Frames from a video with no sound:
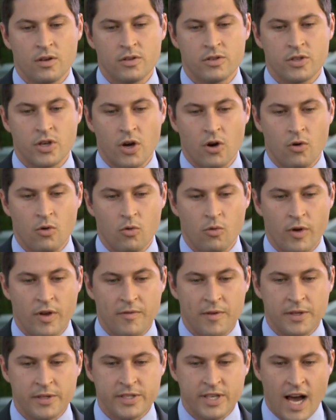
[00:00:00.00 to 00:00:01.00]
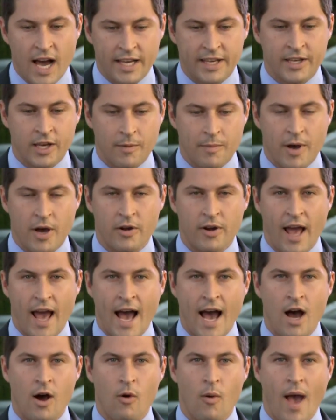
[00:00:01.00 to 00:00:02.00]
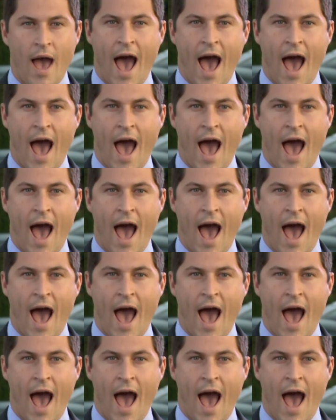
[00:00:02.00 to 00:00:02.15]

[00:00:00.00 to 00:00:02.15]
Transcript: So we've been talking about how